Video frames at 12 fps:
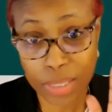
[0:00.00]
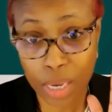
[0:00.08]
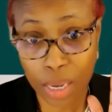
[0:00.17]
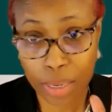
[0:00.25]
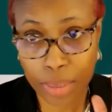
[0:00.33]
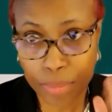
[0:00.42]
at
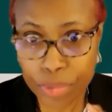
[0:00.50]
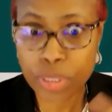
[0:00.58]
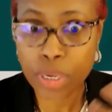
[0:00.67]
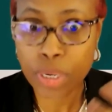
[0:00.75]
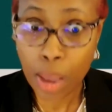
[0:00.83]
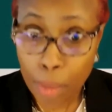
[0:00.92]

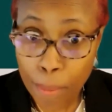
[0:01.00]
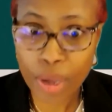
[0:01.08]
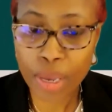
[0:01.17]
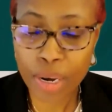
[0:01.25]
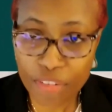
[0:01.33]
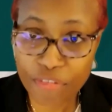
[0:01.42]
times,
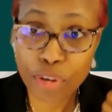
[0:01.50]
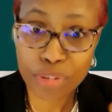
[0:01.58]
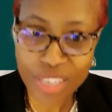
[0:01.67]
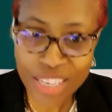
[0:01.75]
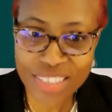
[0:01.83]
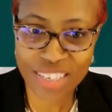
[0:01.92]
but if
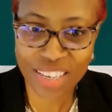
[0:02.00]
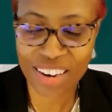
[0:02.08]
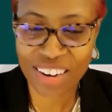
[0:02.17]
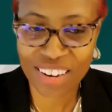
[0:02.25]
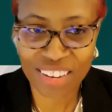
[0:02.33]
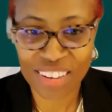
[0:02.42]
you
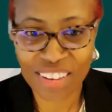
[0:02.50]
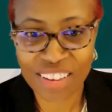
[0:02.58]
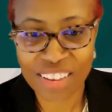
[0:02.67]
listen